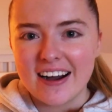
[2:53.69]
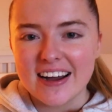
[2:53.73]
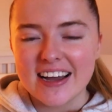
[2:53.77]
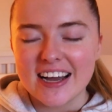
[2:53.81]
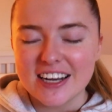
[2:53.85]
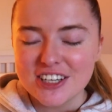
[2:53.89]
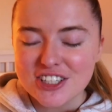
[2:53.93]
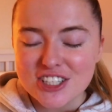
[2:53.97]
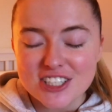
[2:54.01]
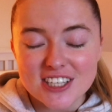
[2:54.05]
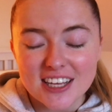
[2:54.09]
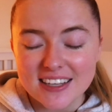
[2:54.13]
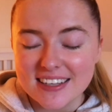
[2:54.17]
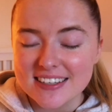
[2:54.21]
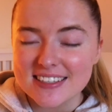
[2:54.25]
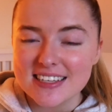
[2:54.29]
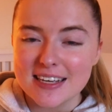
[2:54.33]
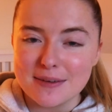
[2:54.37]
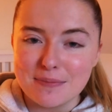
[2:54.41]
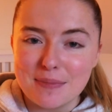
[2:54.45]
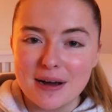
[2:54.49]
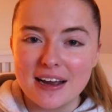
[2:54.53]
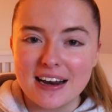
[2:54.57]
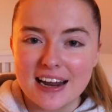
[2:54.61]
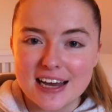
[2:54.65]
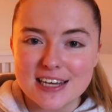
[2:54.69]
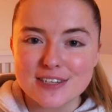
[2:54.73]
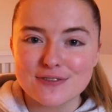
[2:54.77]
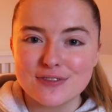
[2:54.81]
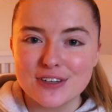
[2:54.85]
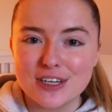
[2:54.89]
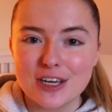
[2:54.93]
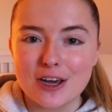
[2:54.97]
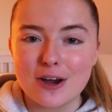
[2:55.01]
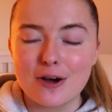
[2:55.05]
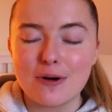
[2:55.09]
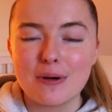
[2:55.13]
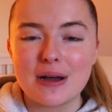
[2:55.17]
I actually said this in my last
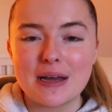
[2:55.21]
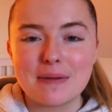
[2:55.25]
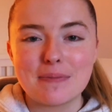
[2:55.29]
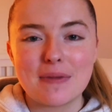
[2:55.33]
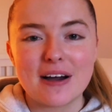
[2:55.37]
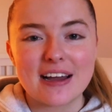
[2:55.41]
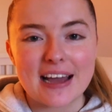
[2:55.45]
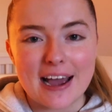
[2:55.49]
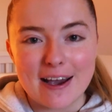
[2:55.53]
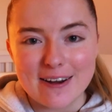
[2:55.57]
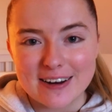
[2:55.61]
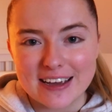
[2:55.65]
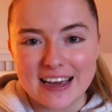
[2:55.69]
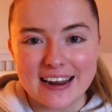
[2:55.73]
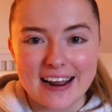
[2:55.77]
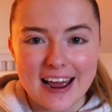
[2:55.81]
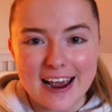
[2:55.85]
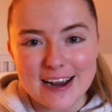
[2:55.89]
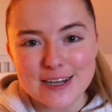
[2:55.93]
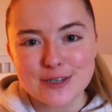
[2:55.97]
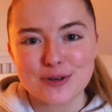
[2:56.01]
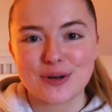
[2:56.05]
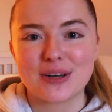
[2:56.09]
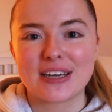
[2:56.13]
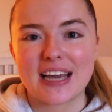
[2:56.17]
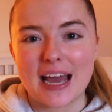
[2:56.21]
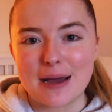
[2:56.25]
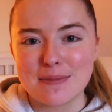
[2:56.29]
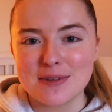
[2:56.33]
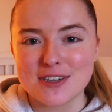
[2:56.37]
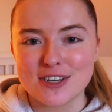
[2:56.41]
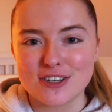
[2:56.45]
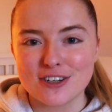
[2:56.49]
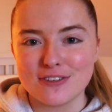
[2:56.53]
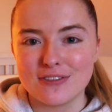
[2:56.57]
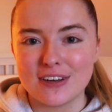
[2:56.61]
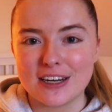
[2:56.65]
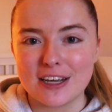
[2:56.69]
video, in my how to get a H1 in
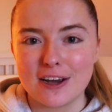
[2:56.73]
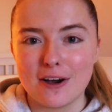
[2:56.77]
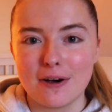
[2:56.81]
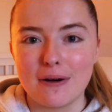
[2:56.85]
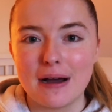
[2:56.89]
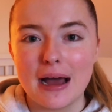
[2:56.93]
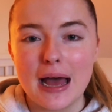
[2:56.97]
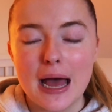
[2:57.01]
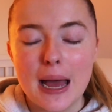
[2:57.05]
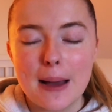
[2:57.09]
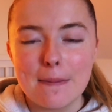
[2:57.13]
chemistry video,